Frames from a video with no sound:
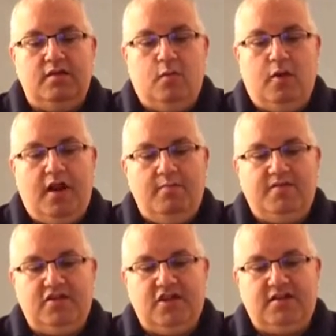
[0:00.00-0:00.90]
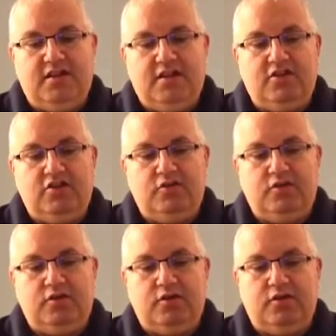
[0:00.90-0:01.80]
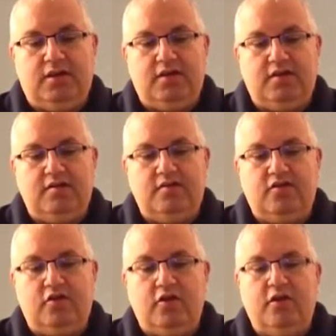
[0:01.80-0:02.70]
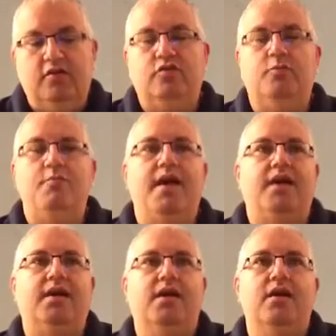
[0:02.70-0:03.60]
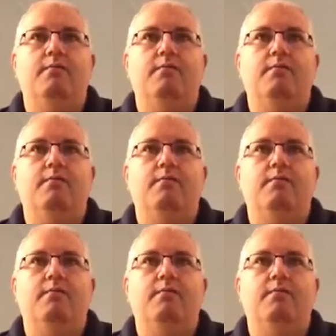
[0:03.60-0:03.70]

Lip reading: what I'm suggesting that you do is you're going to make